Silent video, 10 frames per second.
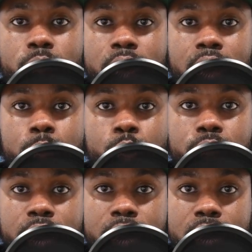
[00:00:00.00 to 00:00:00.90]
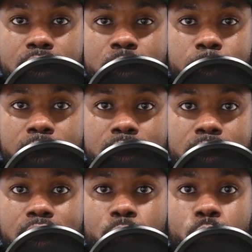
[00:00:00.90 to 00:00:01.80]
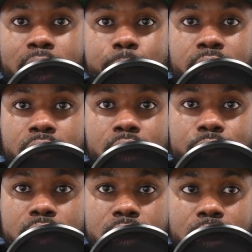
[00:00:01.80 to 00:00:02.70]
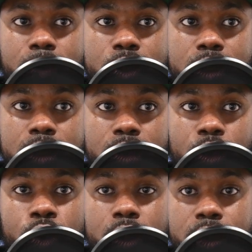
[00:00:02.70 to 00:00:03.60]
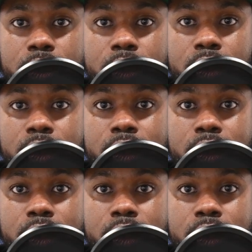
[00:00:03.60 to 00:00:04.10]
When they did this back then, they wiped out everything that was in all of here.